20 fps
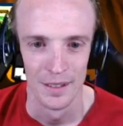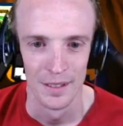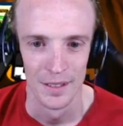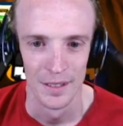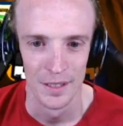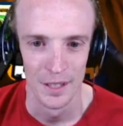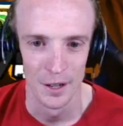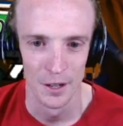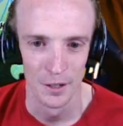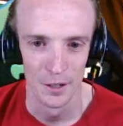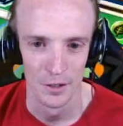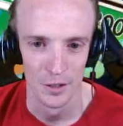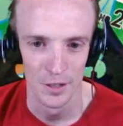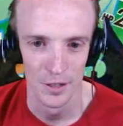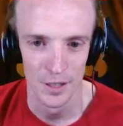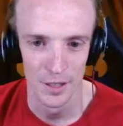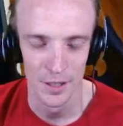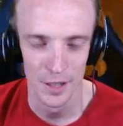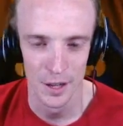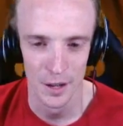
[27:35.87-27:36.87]
So,
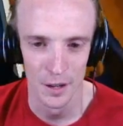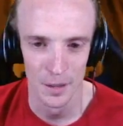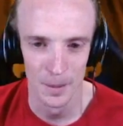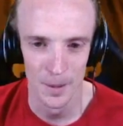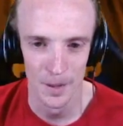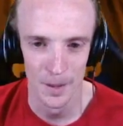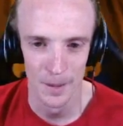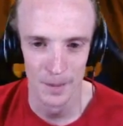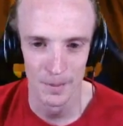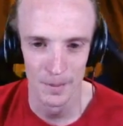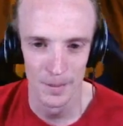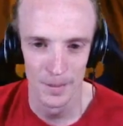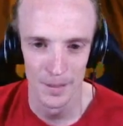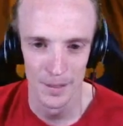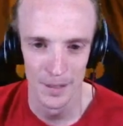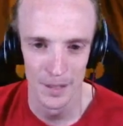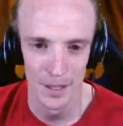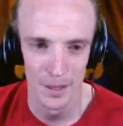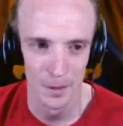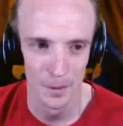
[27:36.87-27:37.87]
just a Solar Beam
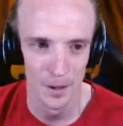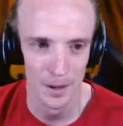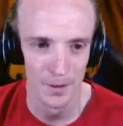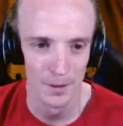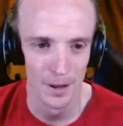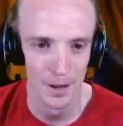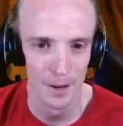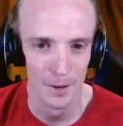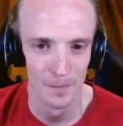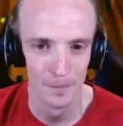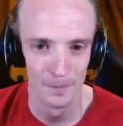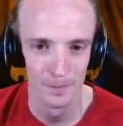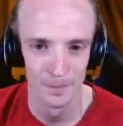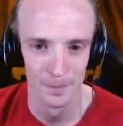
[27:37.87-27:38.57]
to the Weavile.